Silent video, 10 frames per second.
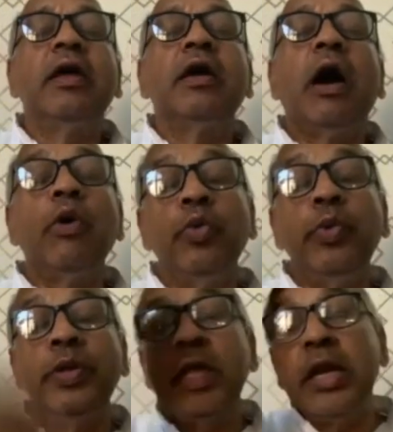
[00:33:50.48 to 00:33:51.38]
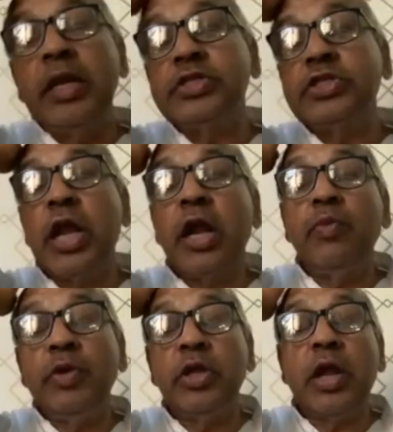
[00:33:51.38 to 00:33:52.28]
How do we then understand
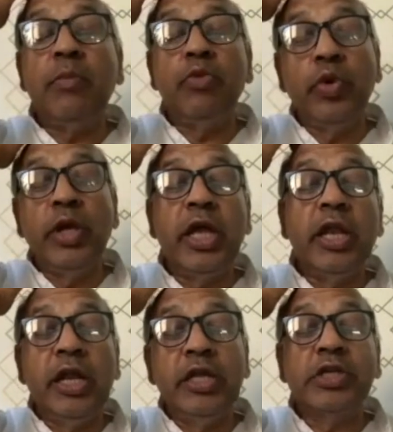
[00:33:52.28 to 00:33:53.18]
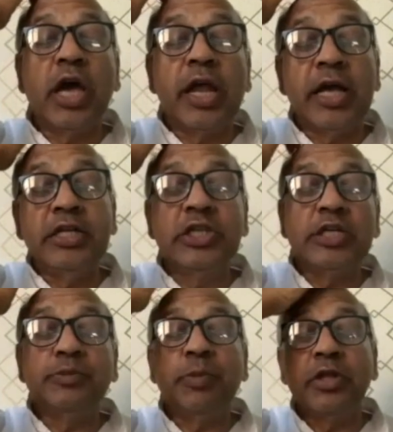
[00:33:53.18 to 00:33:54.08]
whether I am doing any desire is
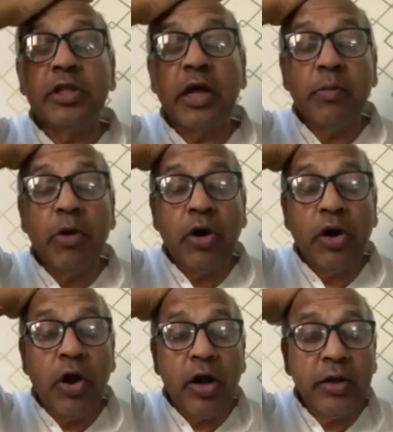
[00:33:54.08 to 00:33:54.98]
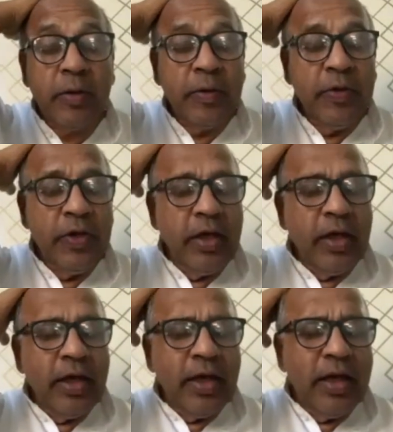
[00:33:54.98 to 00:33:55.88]
as per the dharma or not?
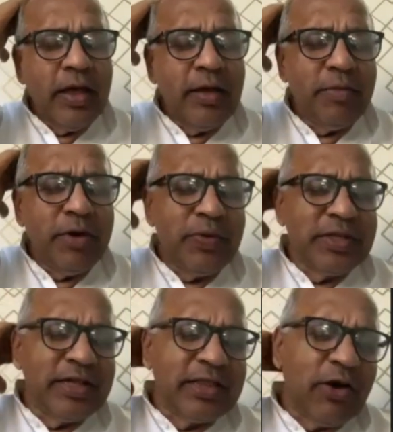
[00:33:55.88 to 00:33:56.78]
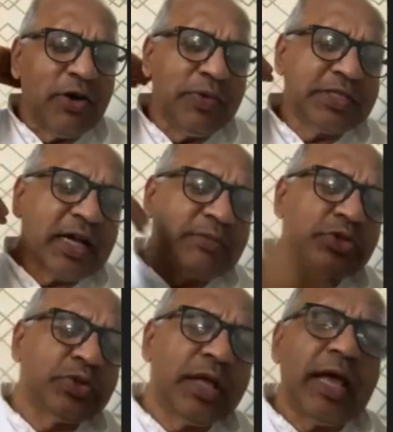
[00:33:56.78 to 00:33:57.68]
Bhagavad Gita always comes
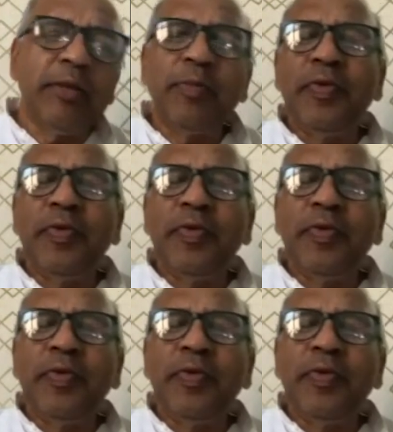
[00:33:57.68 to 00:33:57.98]
to the help.